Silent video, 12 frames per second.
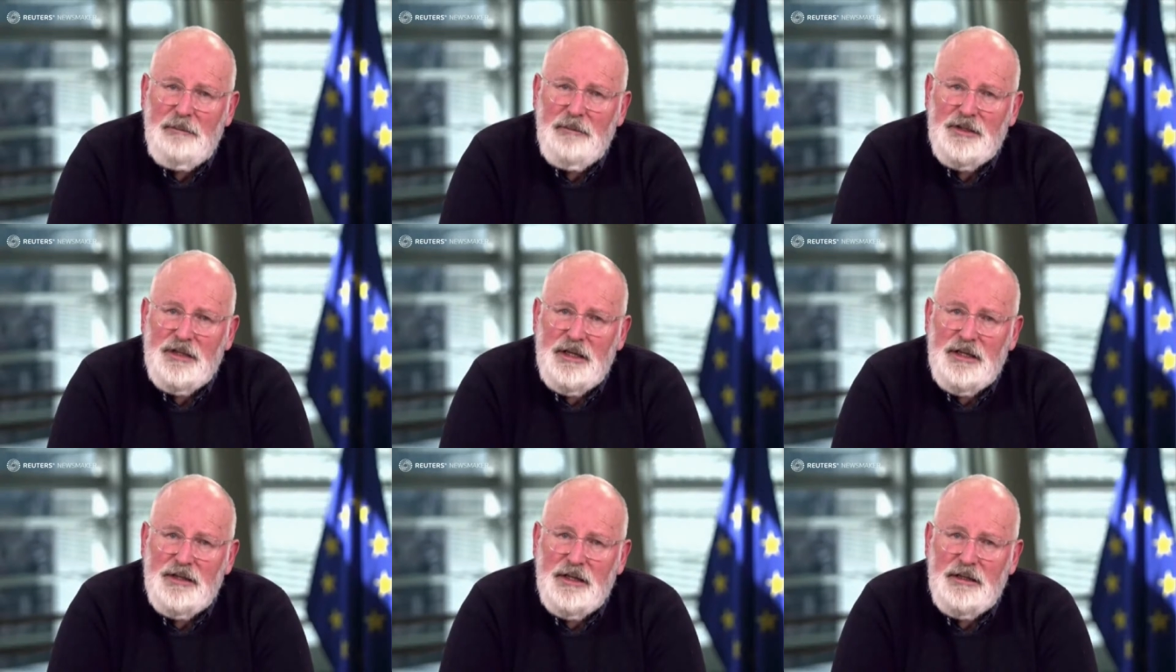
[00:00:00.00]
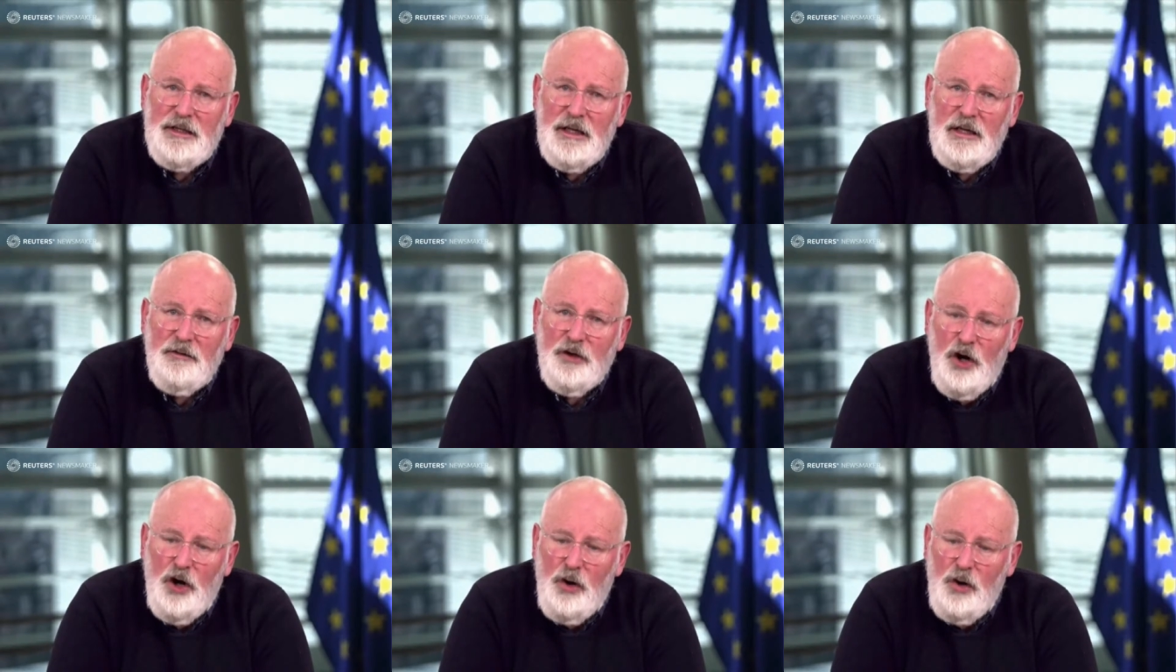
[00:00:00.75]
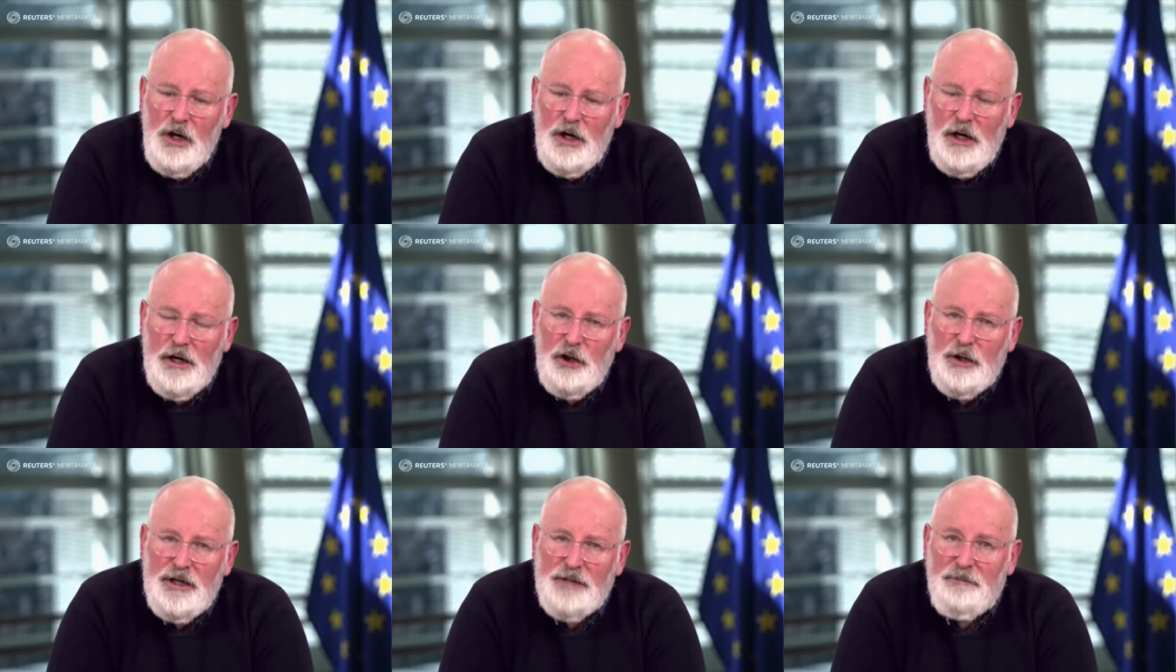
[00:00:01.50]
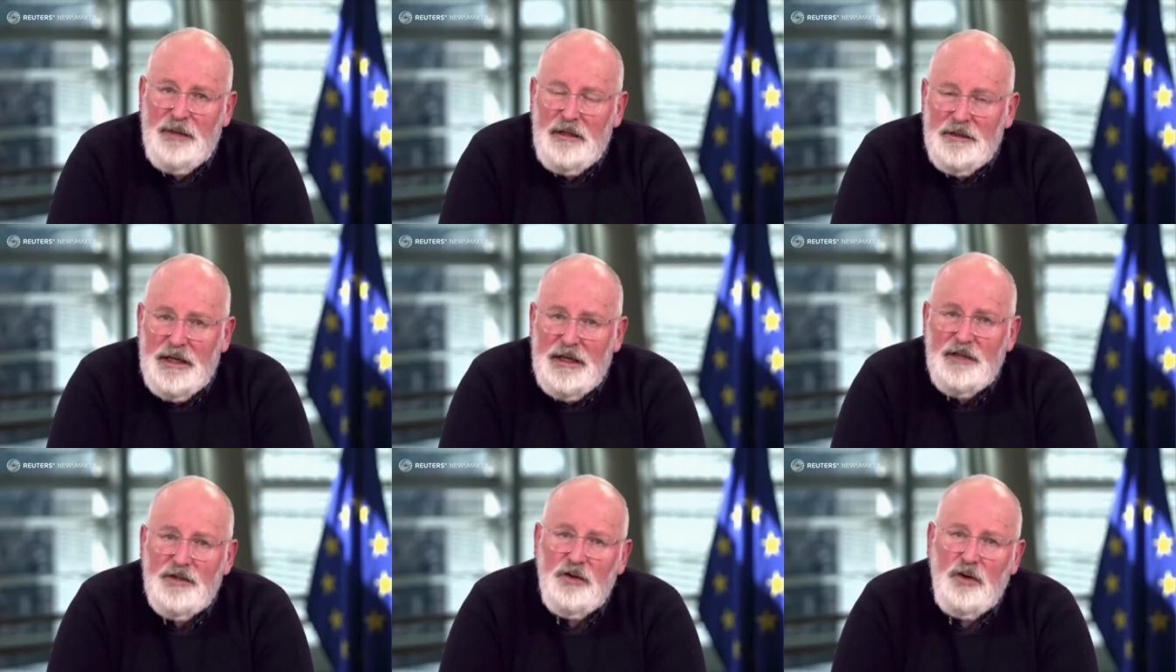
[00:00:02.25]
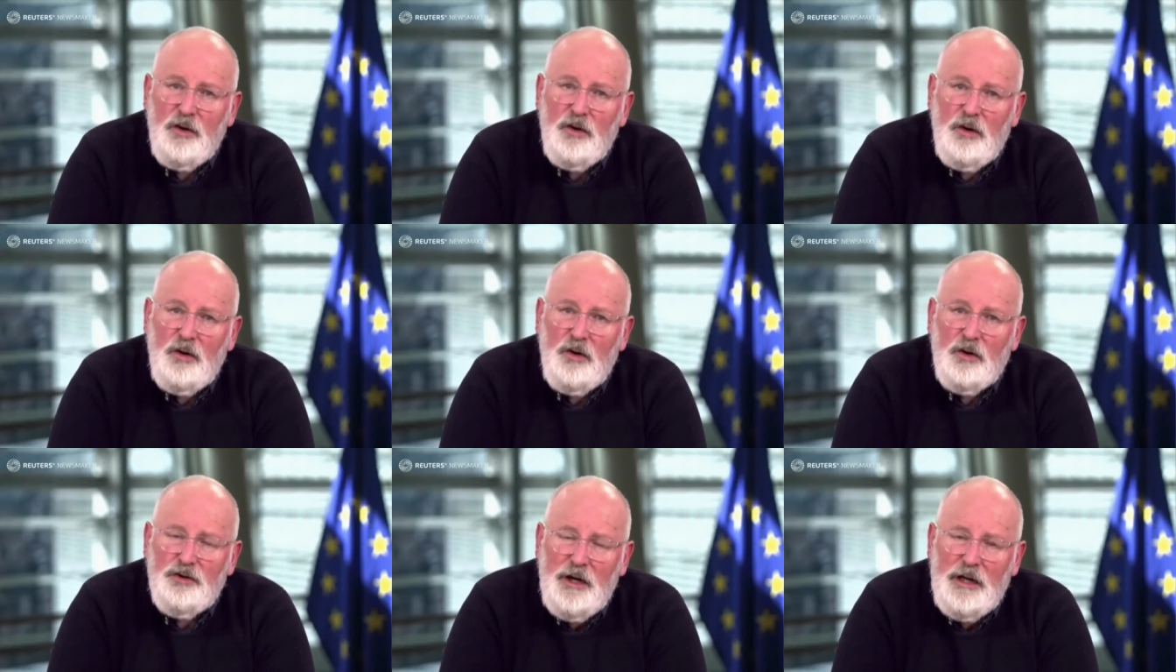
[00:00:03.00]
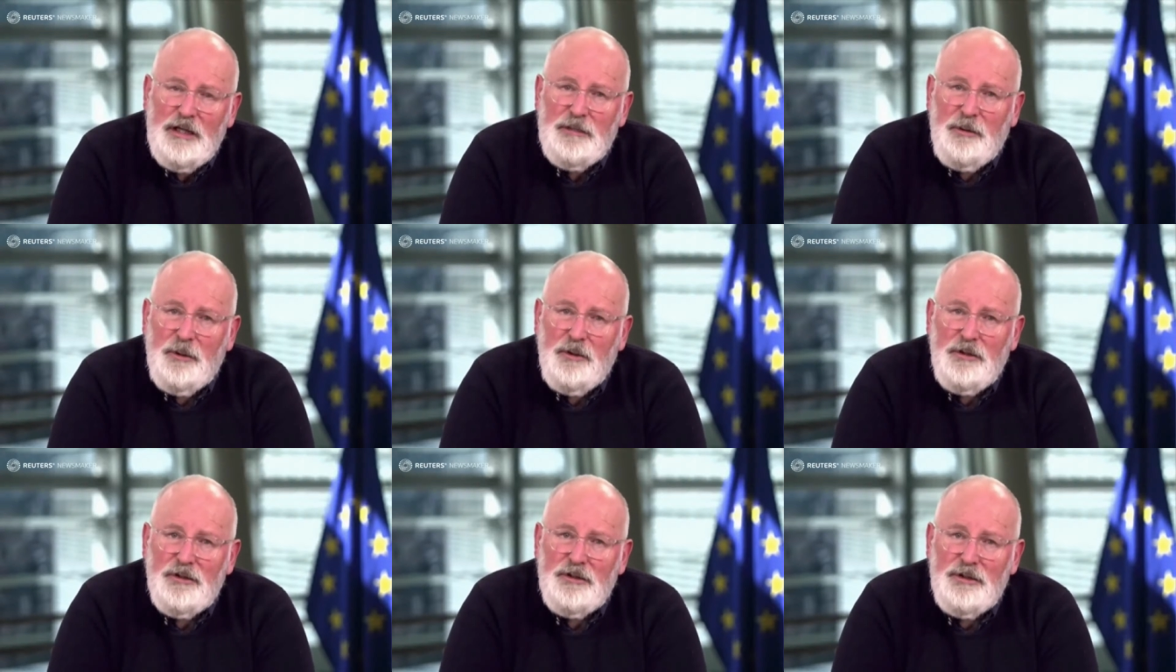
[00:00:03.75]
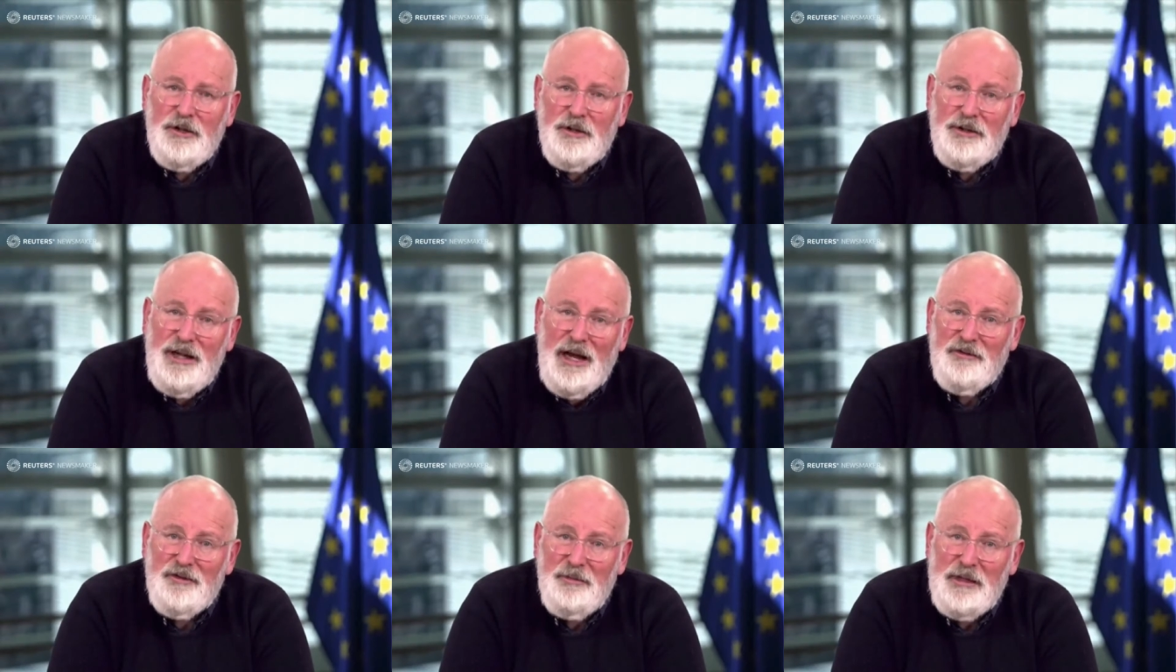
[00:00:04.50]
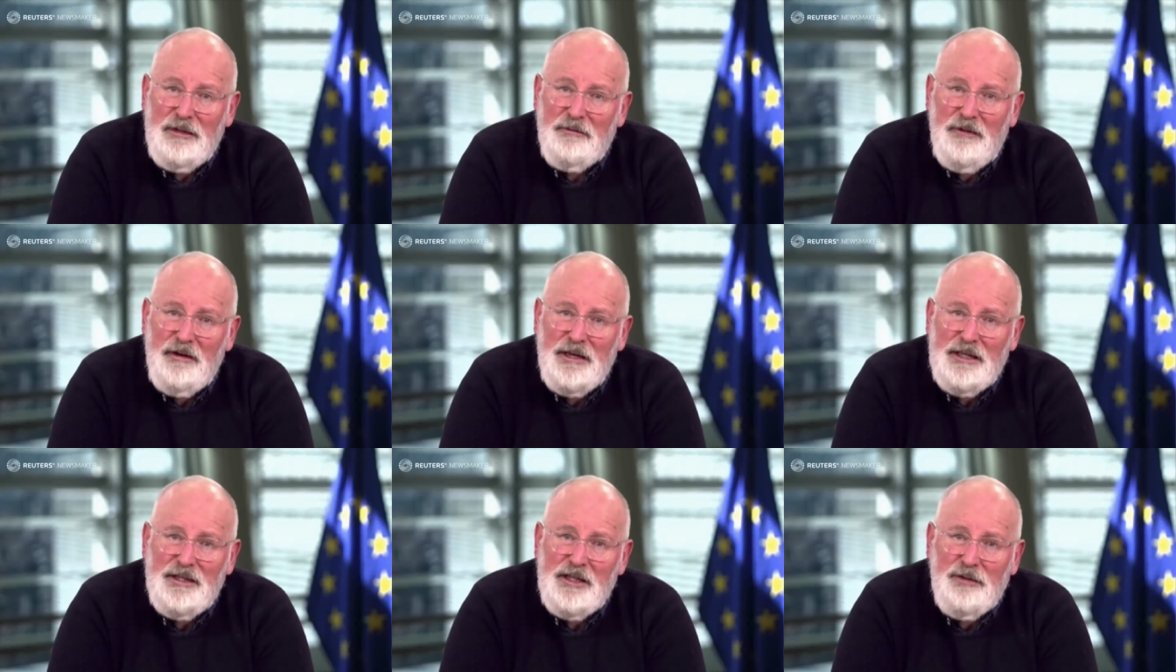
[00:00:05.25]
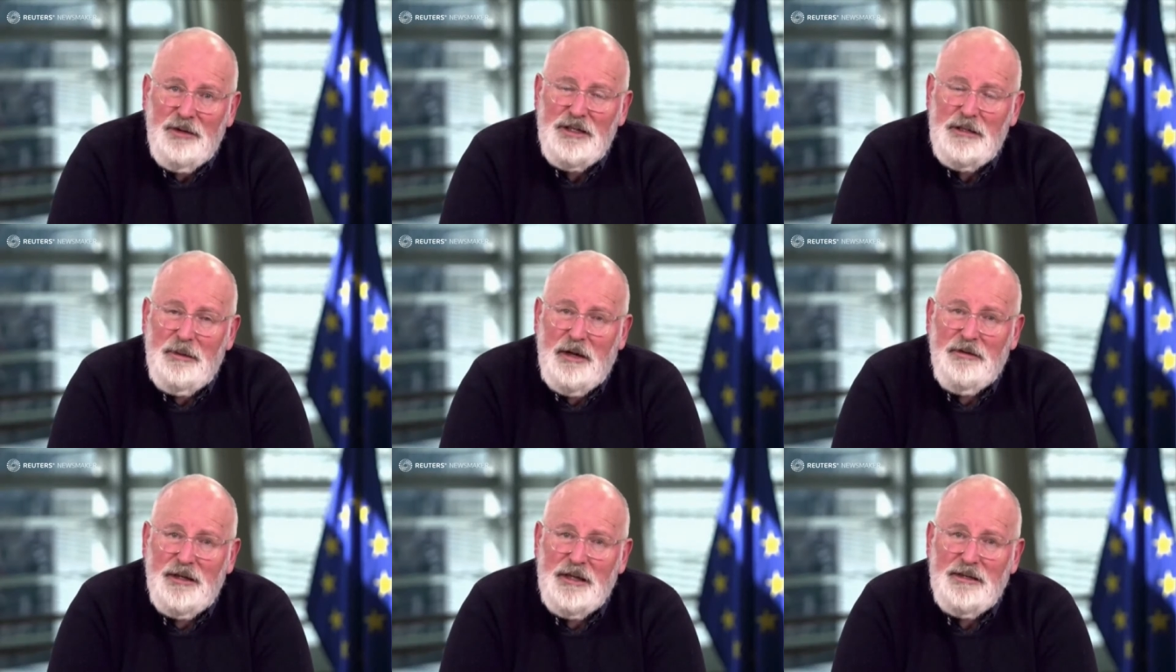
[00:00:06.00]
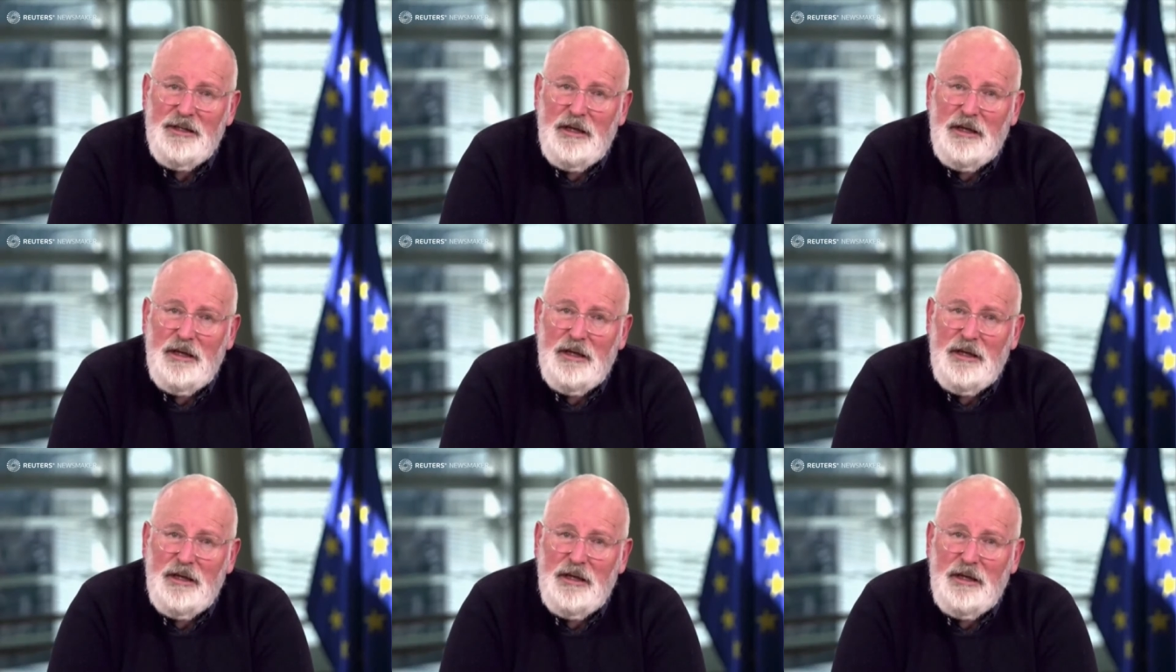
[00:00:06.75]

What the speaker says: member states. And if you go and look at buildings or transport, you have to be very nitty gritty about things.